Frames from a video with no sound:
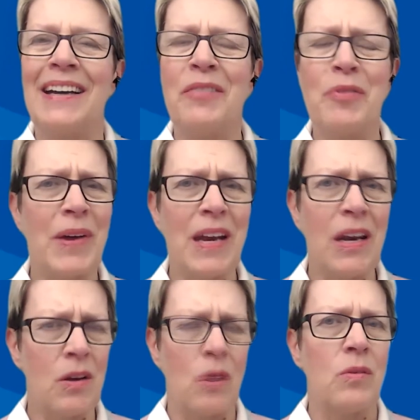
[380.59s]
Everybody
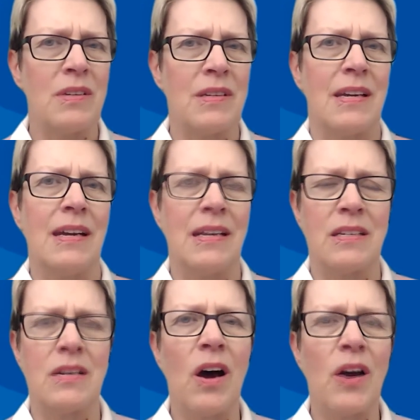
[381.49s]
knows that
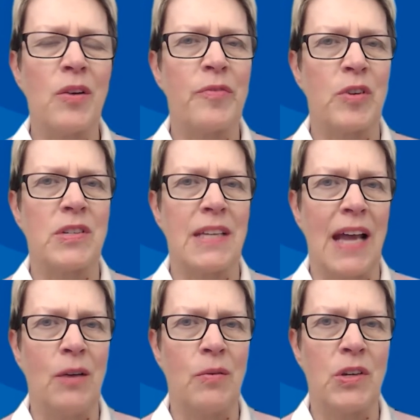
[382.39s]
it's not your first
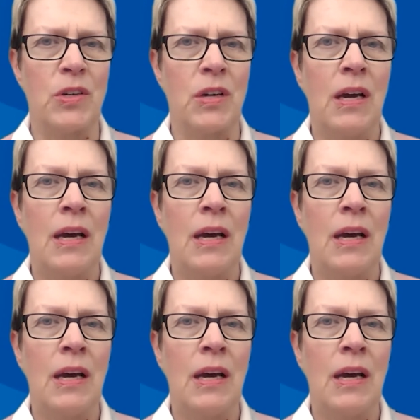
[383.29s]
language.